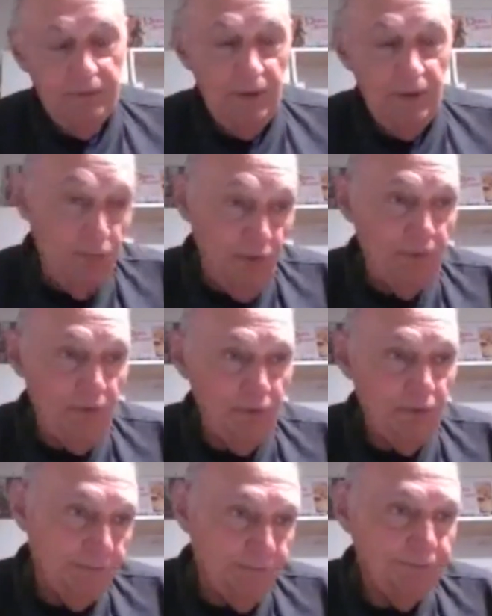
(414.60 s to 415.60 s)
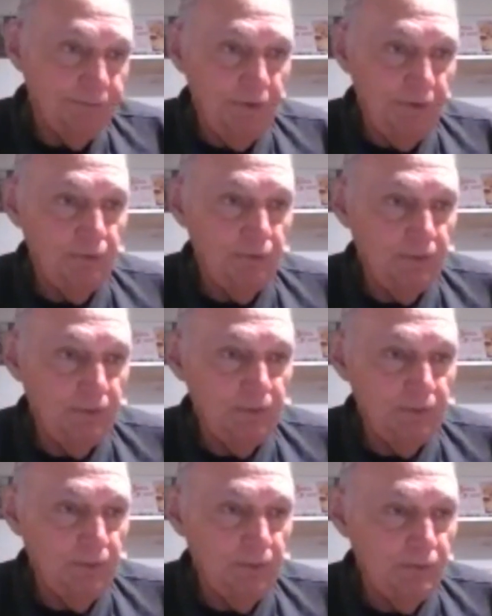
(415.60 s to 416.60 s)
grandmother, and
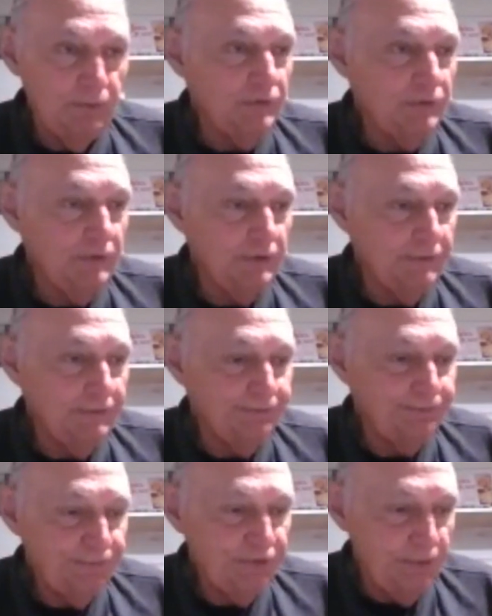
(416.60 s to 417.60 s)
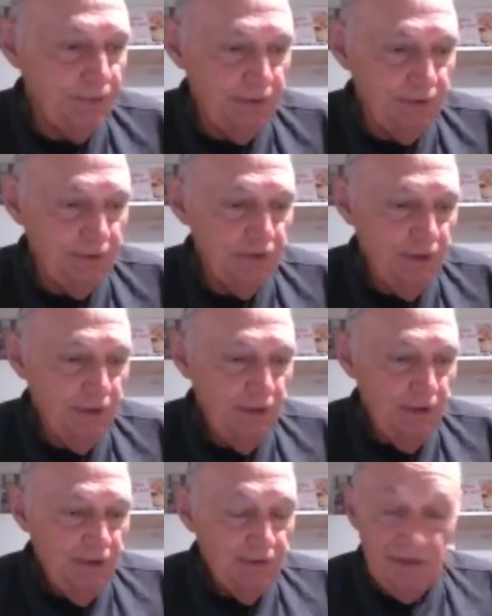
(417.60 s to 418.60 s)
my mother's siblings,
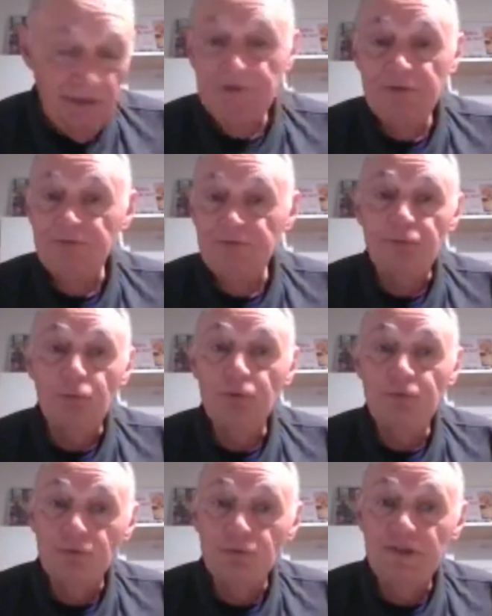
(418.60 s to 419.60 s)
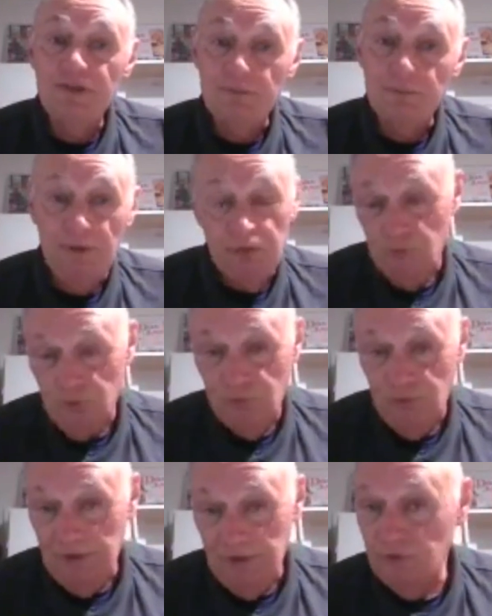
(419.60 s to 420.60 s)
they lived at 413 Monroe
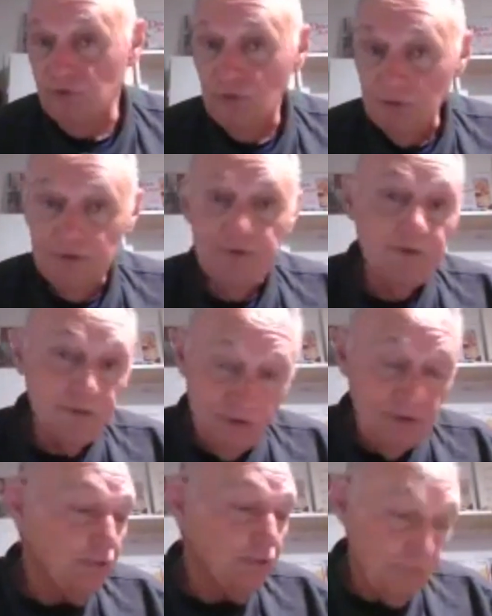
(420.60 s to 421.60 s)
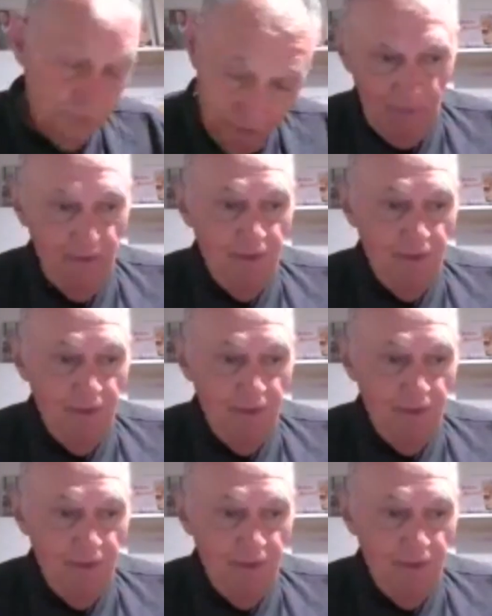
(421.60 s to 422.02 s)
Street, next door to the Sinatras.